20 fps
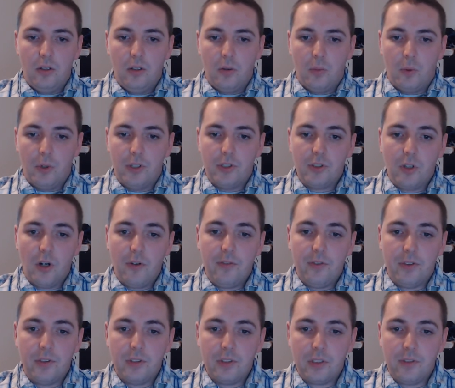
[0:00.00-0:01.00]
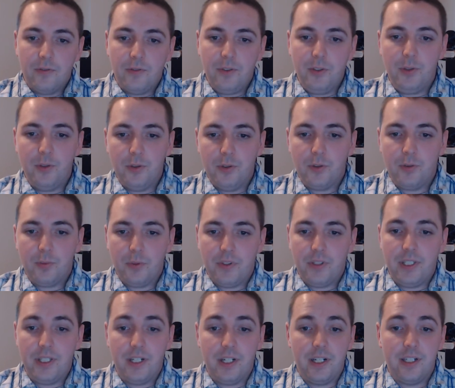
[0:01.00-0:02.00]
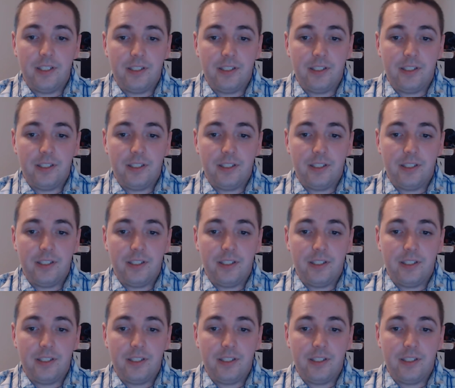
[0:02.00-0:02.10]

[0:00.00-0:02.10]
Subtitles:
Where it's often confused with the internet